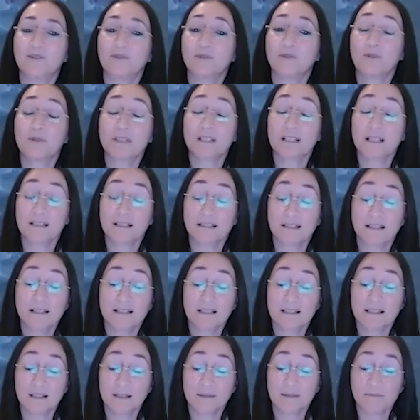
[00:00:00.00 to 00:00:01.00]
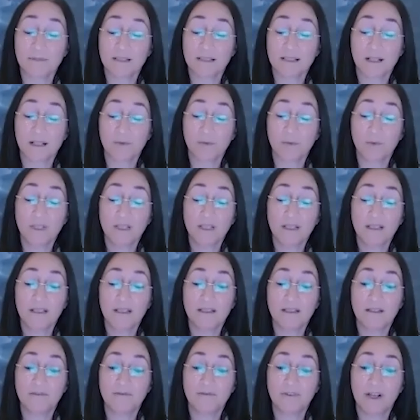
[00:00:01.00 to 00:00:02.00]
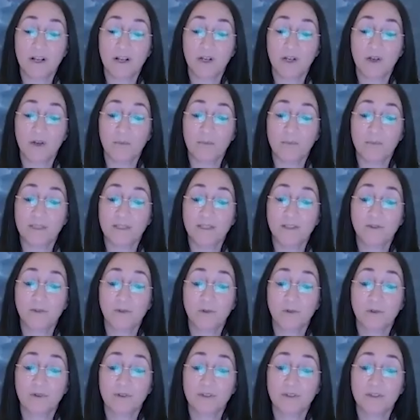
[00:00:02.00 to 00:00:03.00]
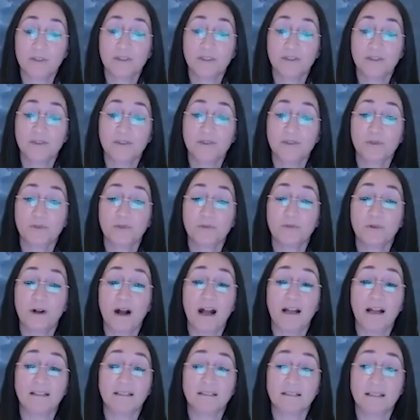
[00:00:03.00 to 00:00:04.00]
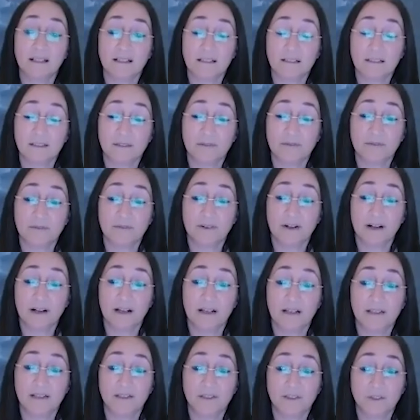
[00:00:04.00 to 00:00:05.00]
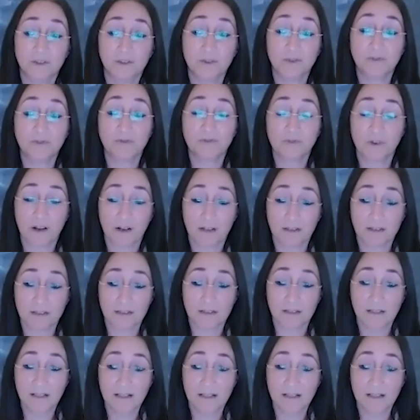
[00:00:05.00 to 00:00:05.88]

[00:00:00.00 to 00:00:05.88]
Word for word: tools and systems that we develop in order to identify new drugs